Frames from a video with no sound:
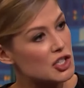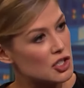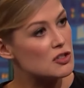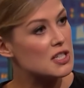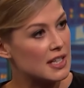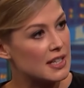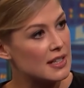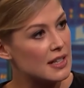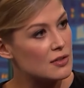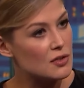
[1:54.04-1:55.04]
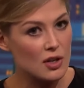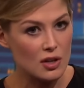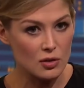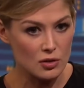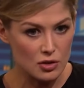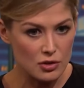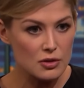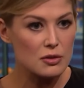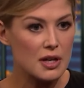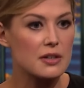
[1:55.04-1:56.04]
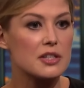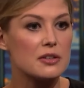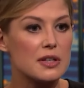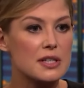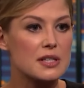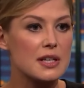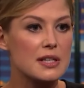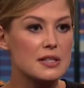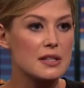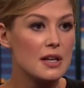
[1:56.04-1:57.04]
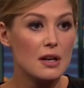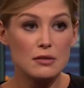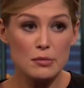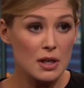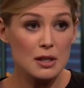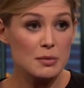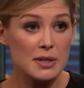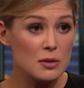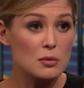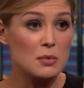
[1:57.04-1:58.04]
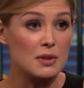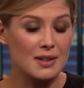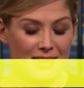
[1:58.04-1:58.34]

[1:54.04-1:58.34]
shooting it and you've got a whole crew around you, it's remarkably normal.